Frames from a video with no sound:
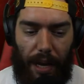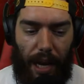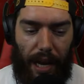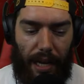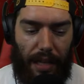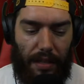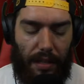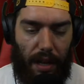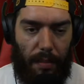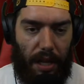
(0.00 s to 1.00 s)
He
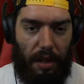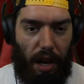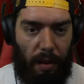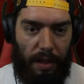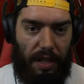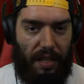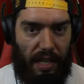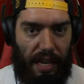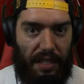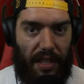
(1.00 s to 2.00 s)
taught me a lot about the
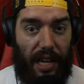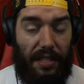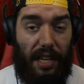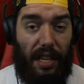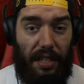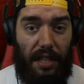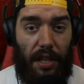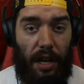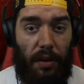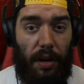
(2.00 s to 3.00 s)
assassin class that I didn't
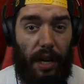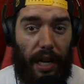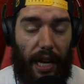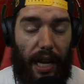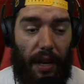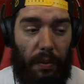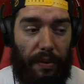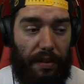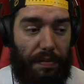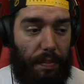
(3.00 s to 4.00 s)
know and
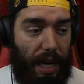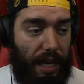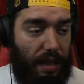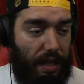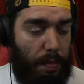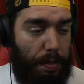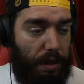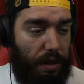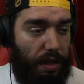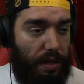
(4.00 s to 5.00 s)
would have made this
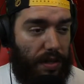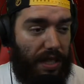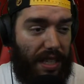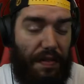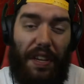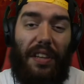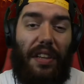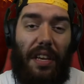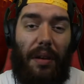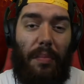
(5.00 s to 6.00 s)
build
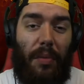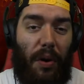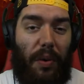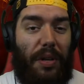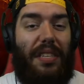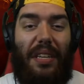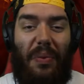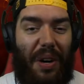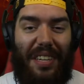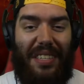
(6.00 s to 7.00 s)
significantly more worse than it
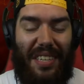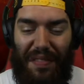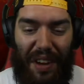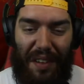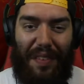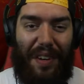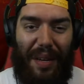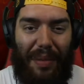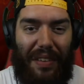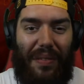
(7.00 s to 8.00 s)
was if not for
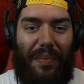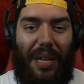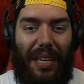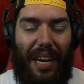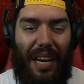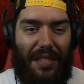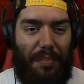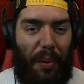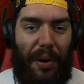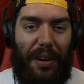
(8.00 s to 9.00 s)
him giving me some
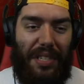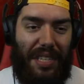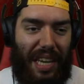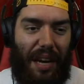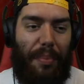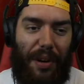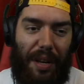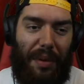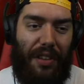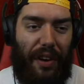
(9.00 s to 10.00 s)
pointers and kind of
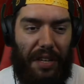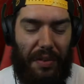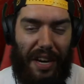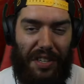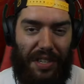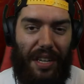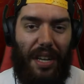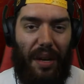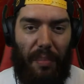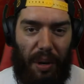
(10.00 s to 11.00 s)
pointing me in the right direction,
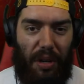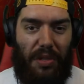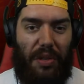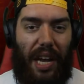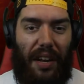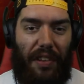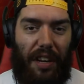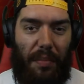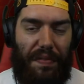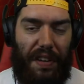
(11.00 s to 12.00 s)
but also kind of
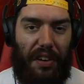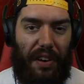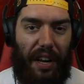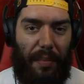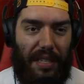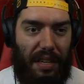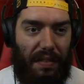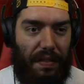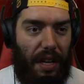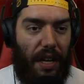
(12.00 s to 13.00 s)
letting me figure it out
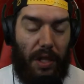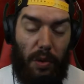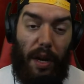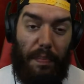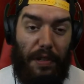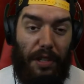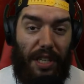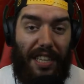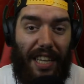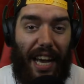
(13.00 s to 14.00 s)
myself. So I
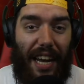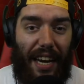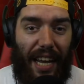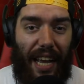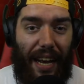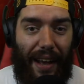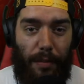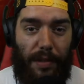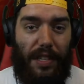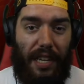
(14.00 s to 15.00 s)
appreciate that, and I
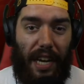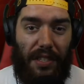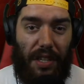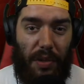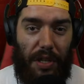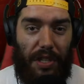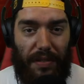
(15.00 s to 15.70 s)
hope to see you guys on Twitch.